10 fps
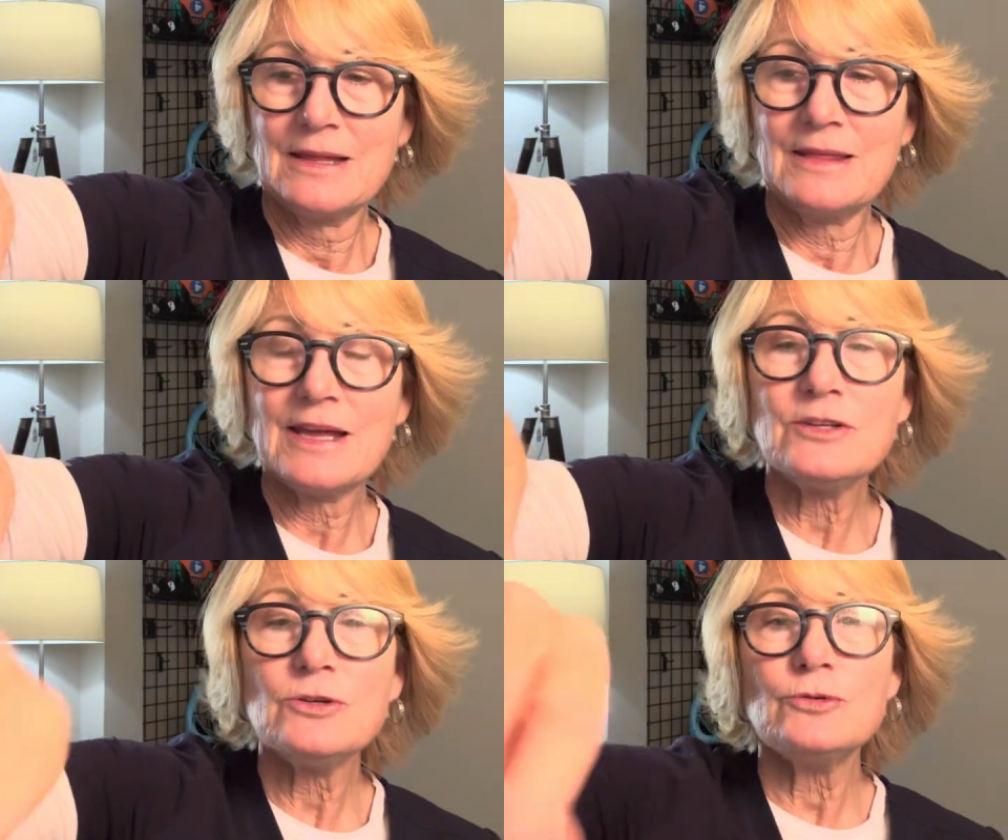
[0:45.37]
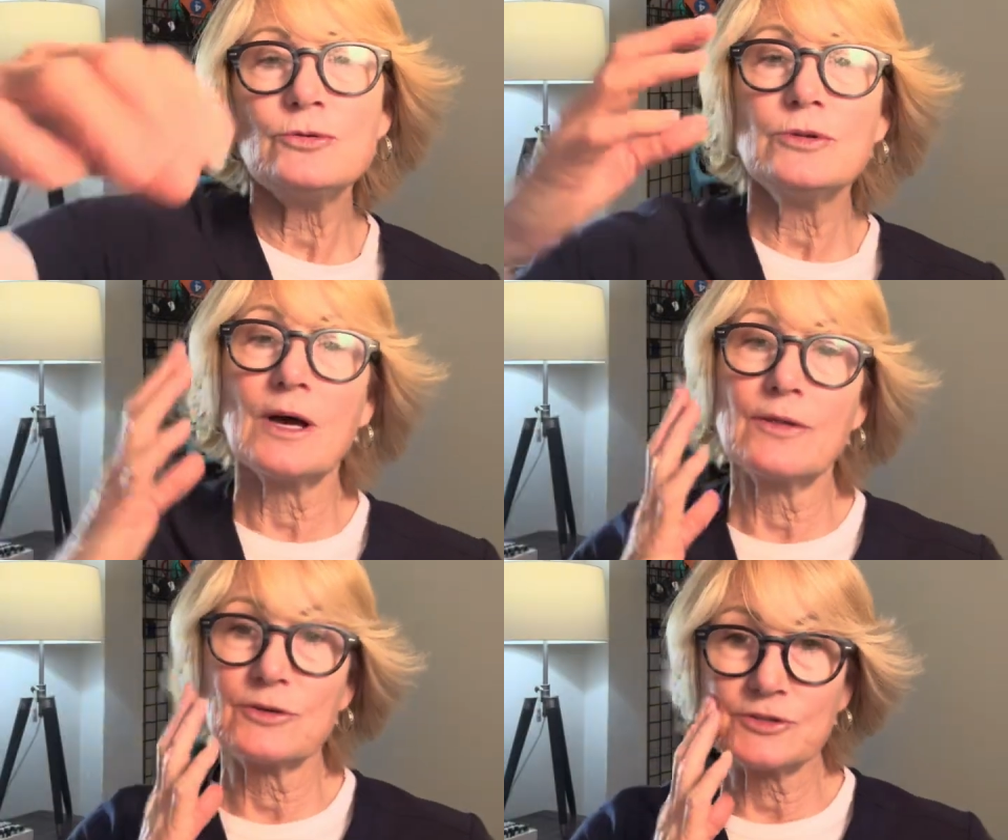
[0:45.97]
Then you do the
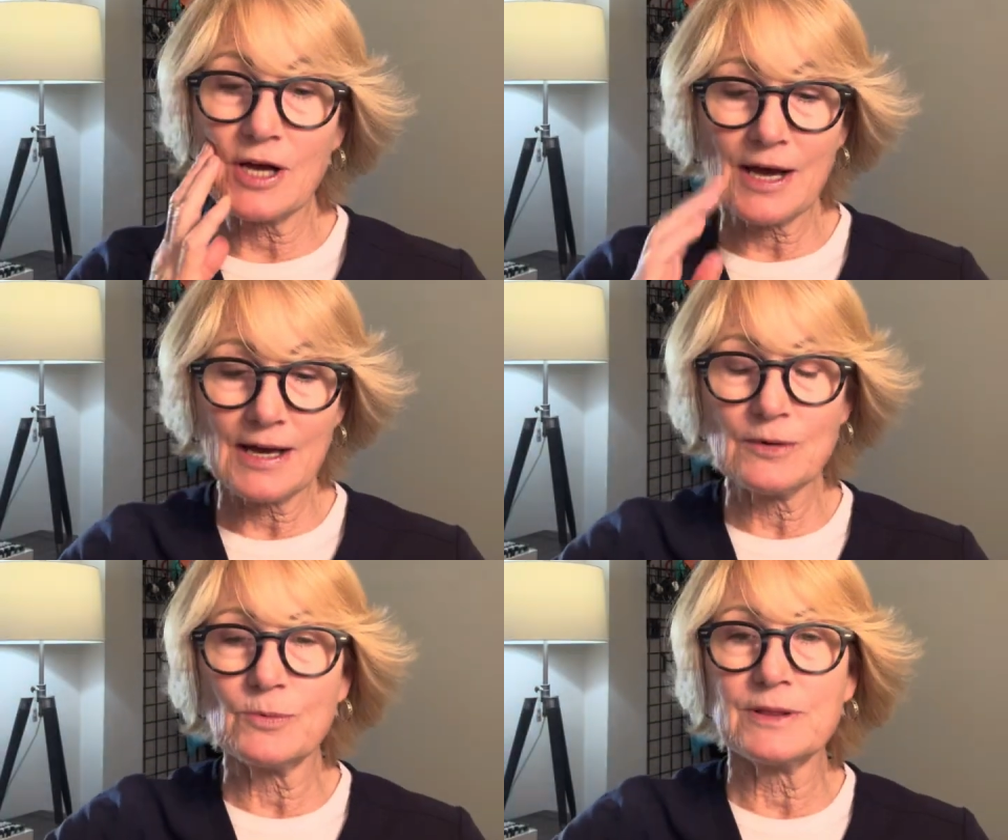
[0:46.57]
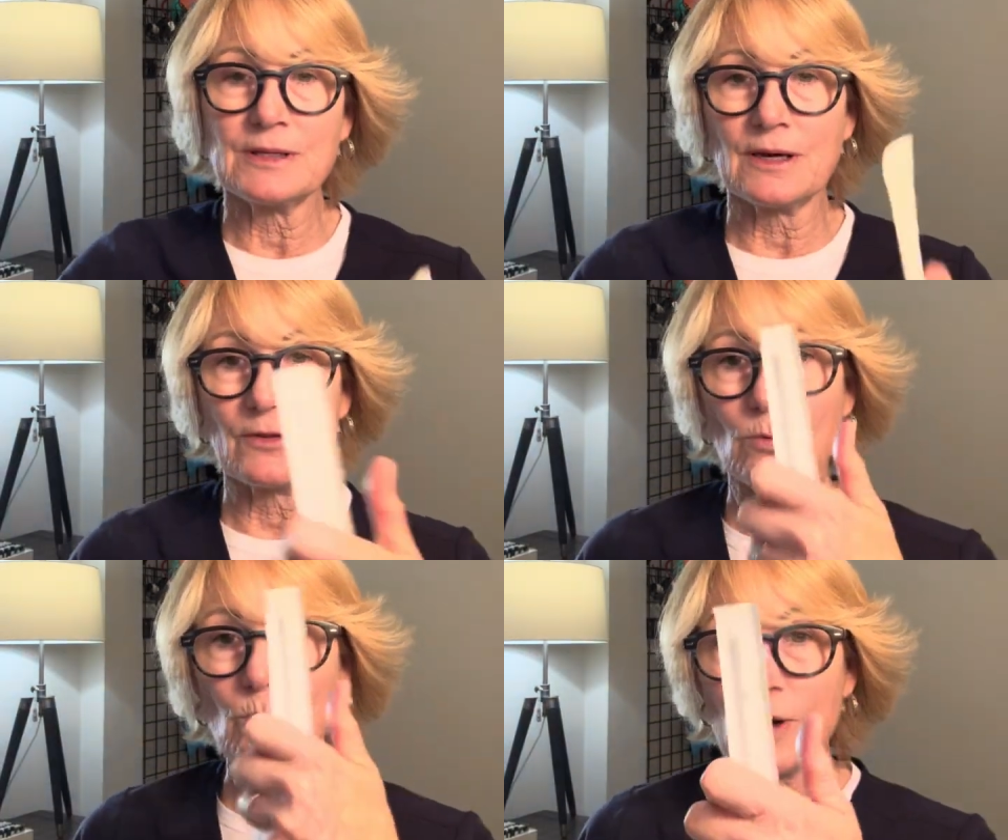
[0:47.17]
other side with the
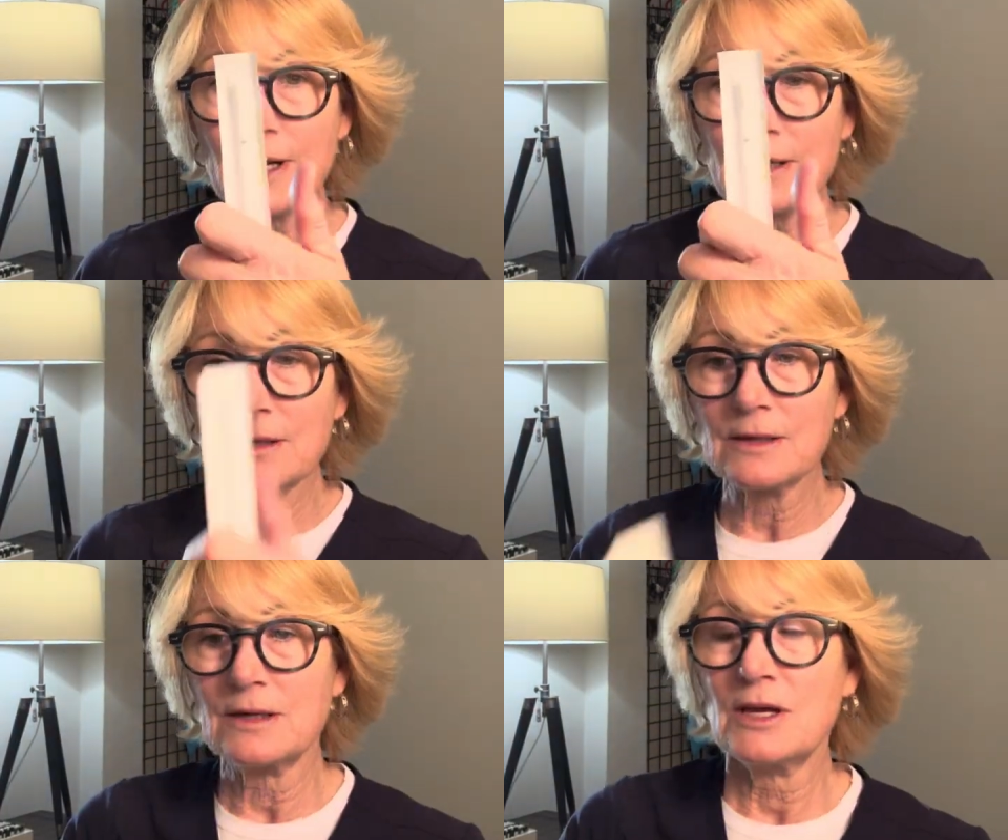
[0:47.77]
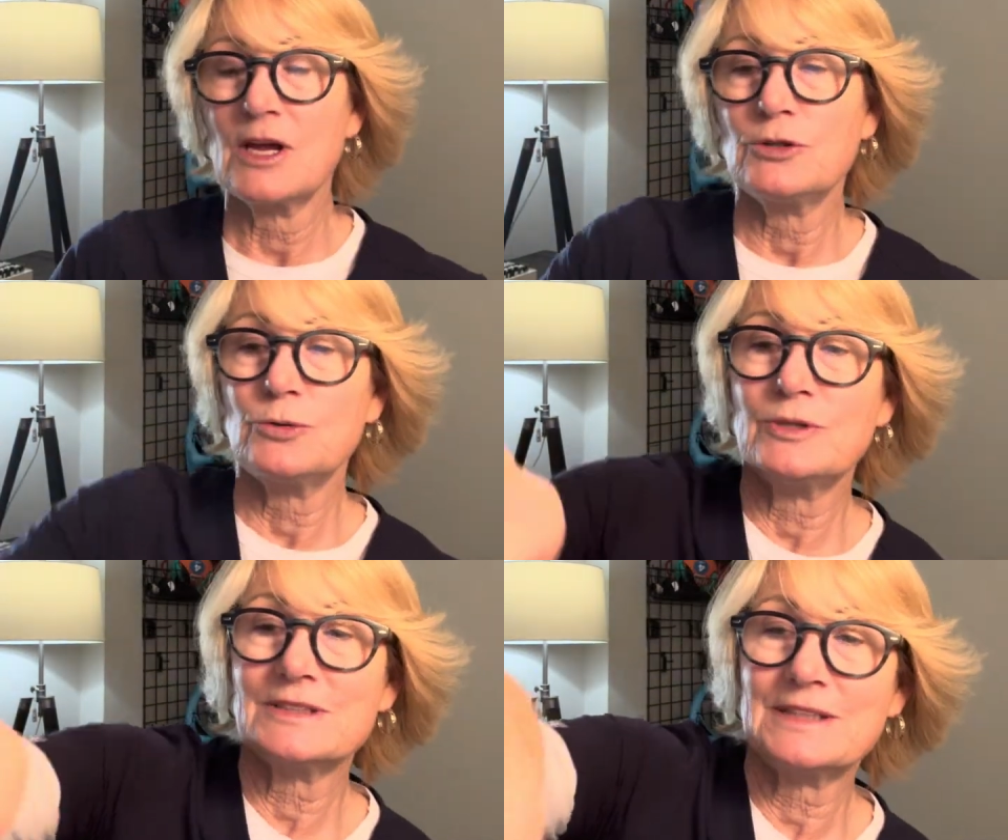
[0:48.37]
other one,
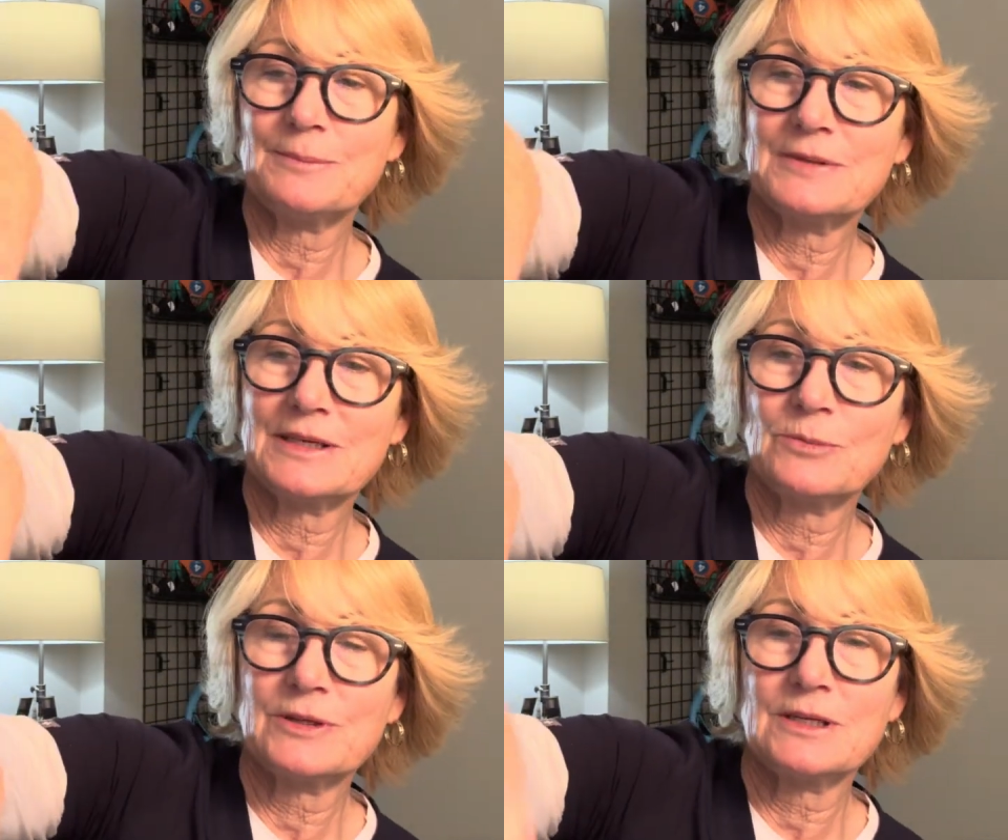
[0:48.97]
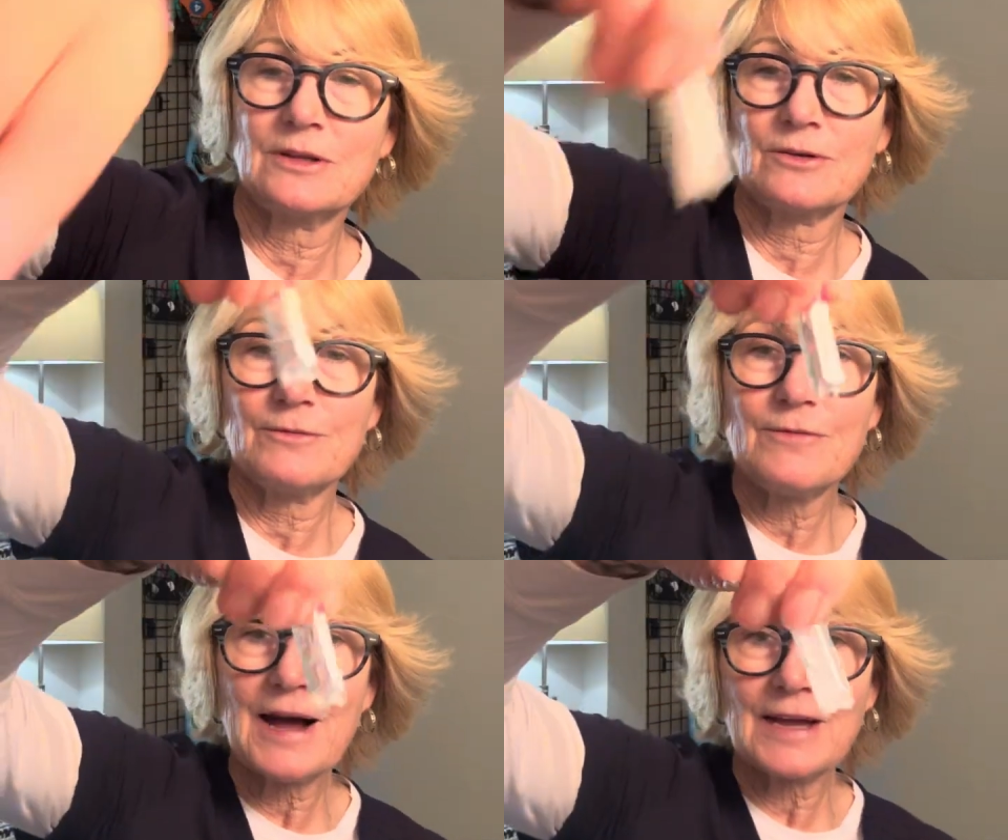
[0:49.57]
do the same thing with the other
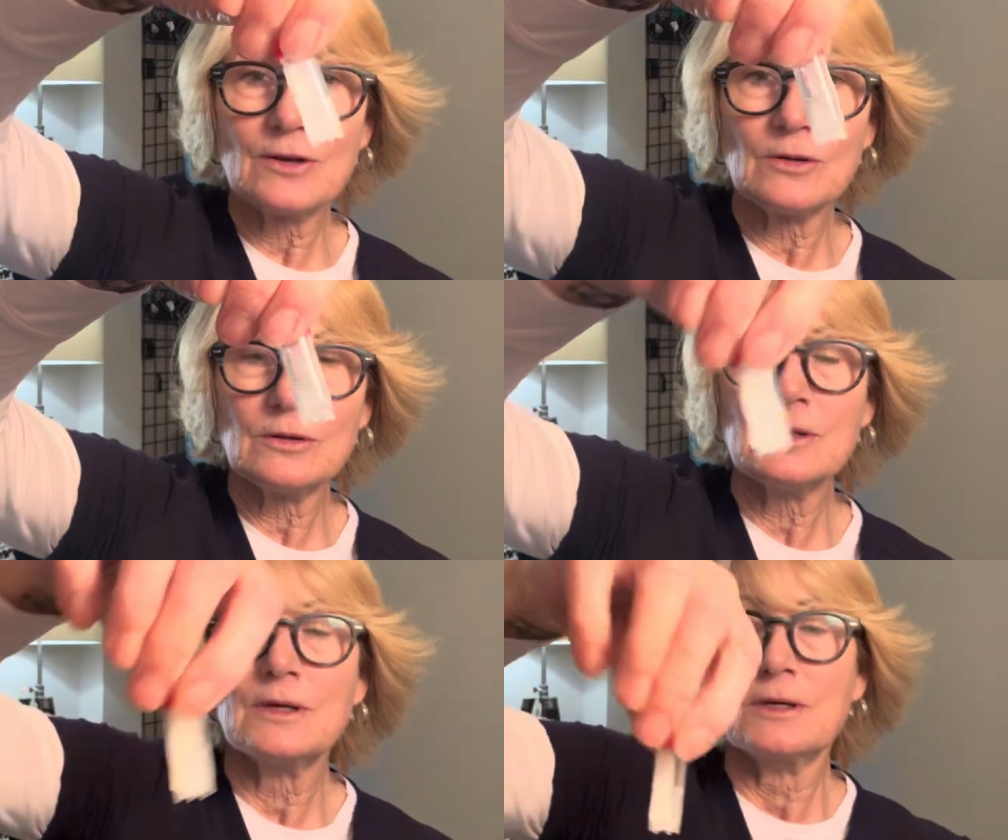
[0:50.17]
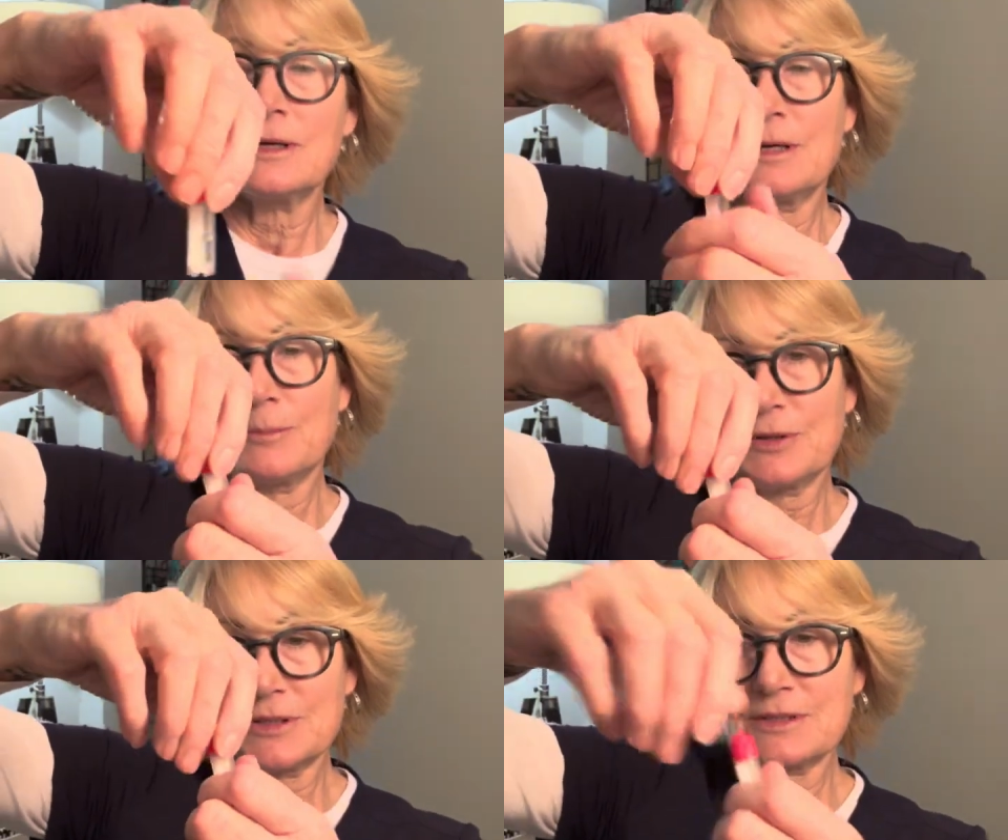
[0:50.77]
vial,
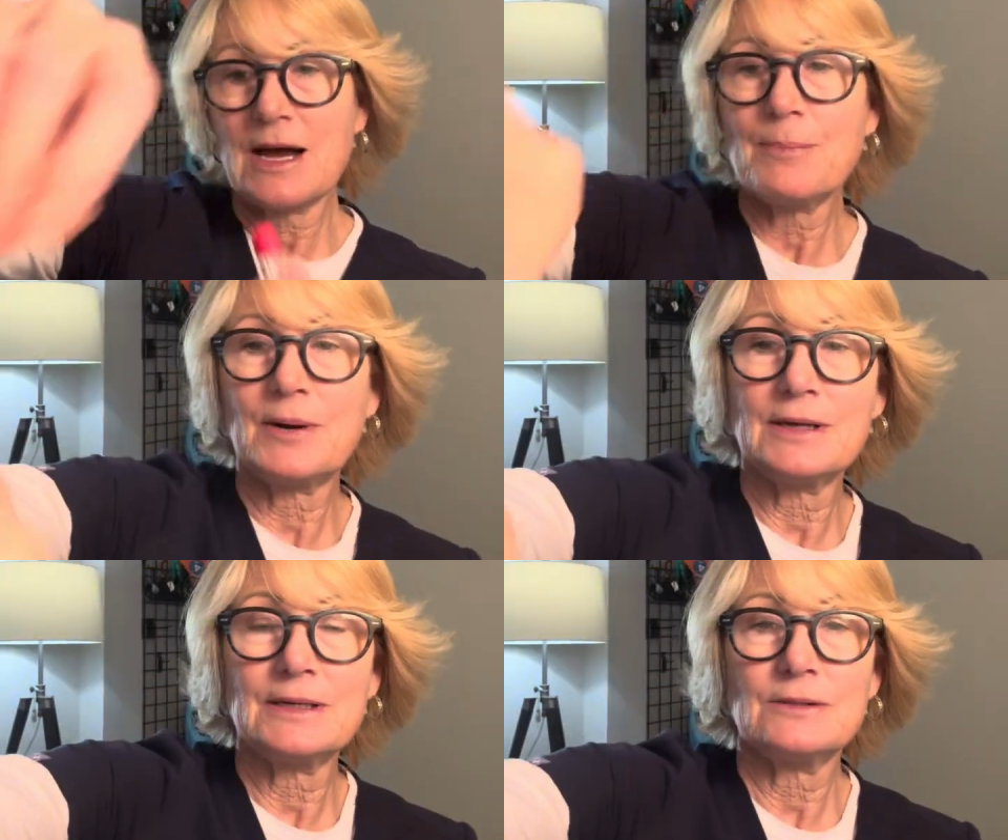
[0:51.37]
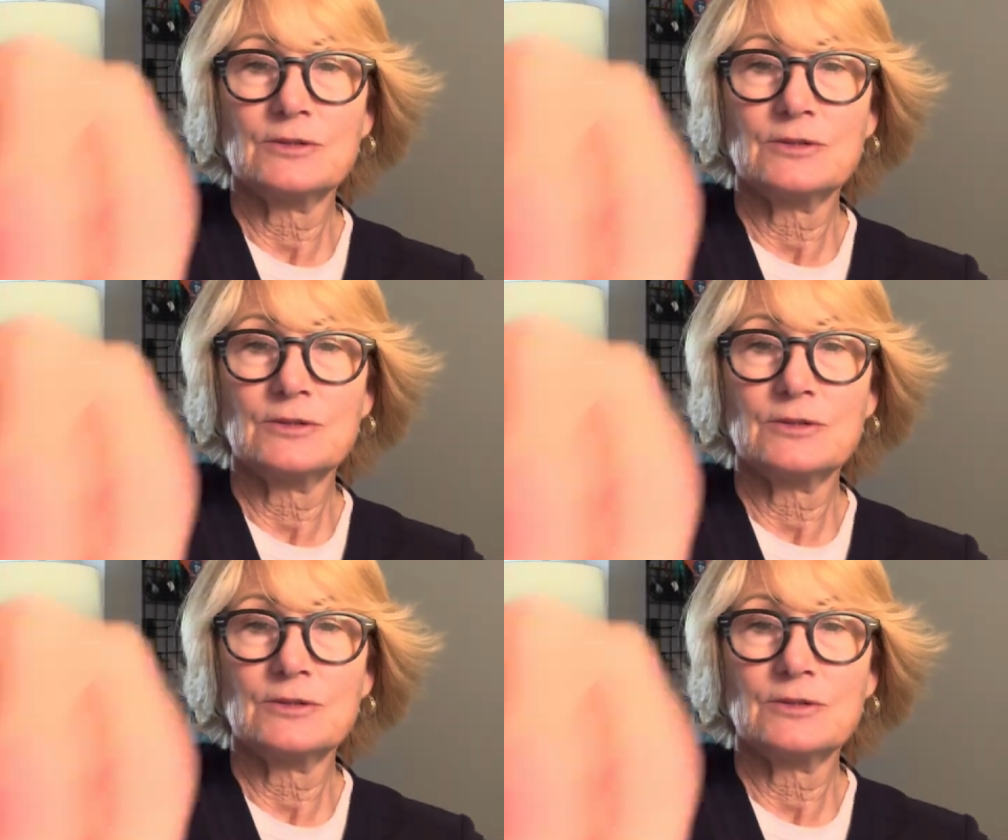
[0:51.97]
put the top on it.